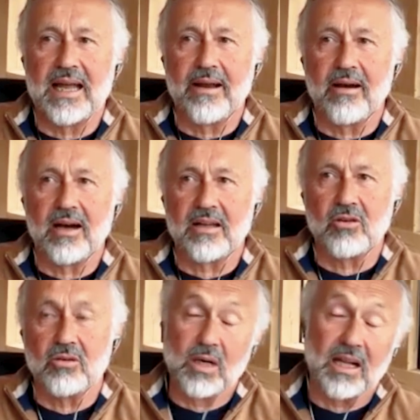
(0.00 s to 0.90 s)
I
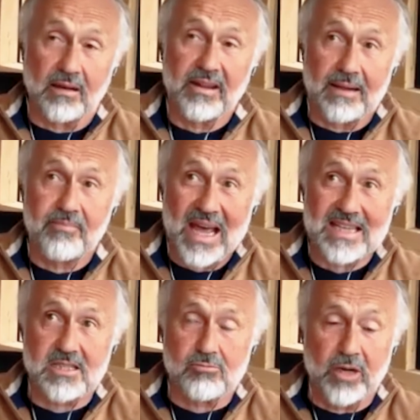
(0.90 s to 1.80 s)
thought, well,
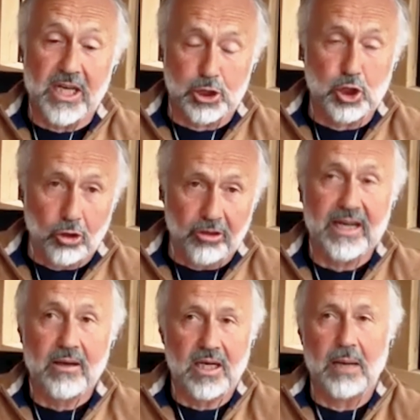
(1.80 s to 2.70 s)
that's
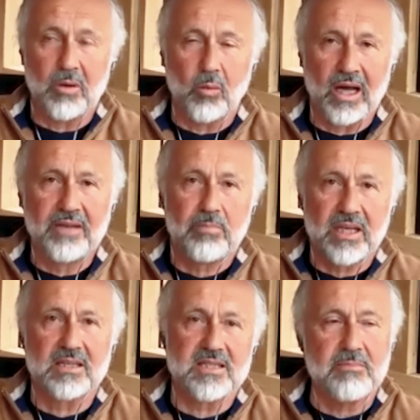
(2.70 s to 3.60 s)
reassuring, number one,
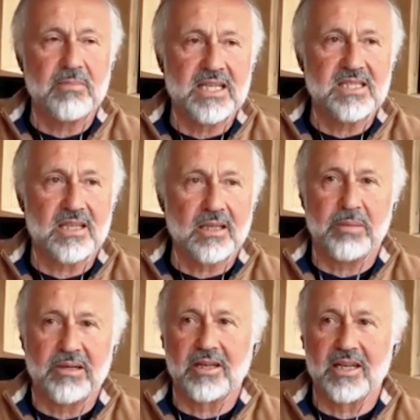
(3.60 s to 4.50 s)
because it means that the
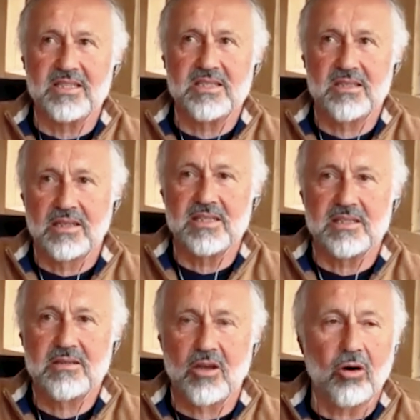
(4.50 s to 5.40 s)
building
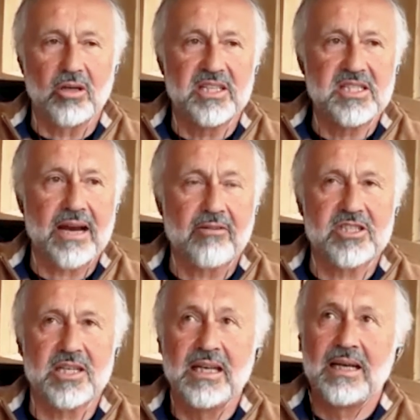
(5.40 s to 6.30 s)
is got
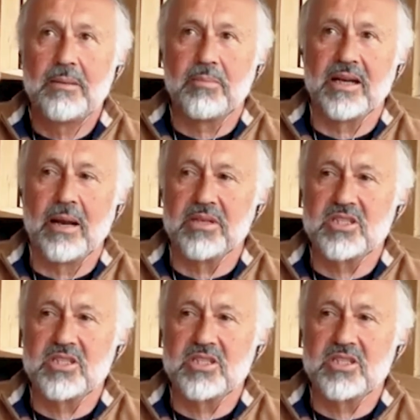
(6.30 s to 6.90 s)
integrity. But number